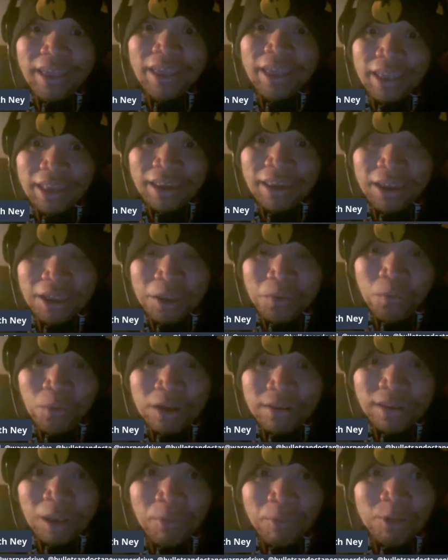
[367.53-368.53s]
Indeed.
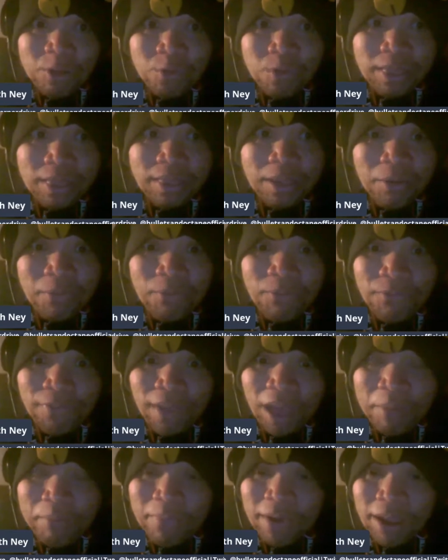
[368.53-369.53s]
One time was with
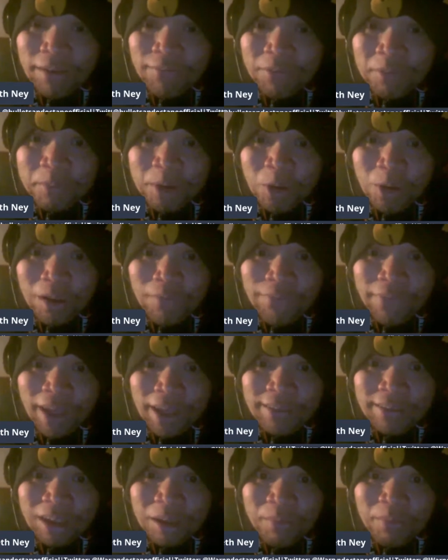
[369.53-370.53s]
Fat Mike from NoFX, I